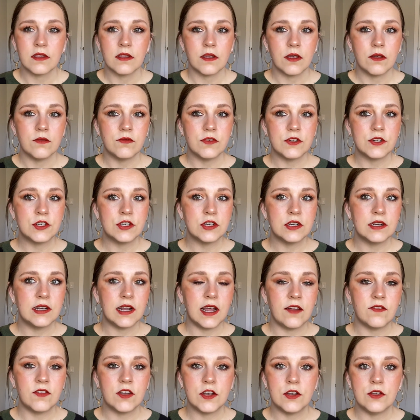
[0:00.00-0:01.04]
I'm for sure gonna
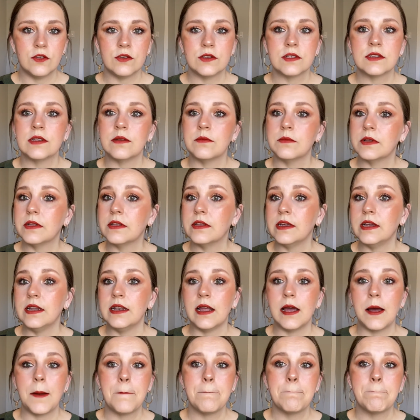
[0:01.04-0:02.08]
have to do some
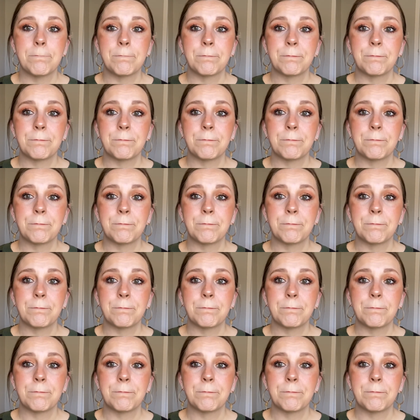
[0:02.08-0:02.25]
cleanup,